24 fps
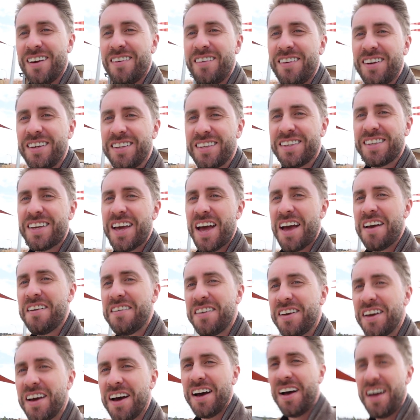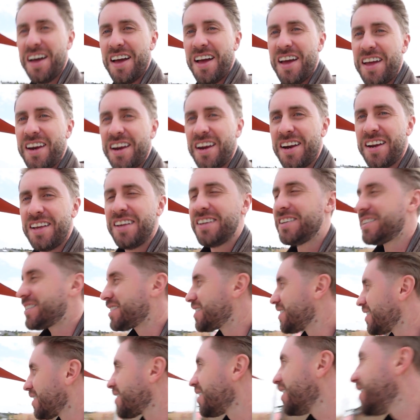We just came here and it
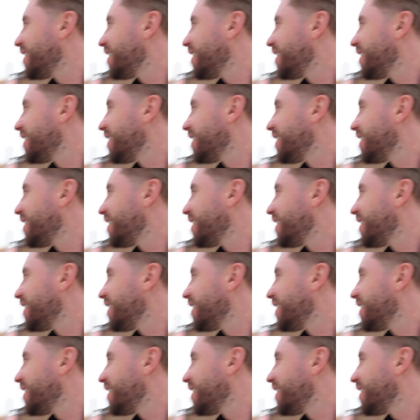is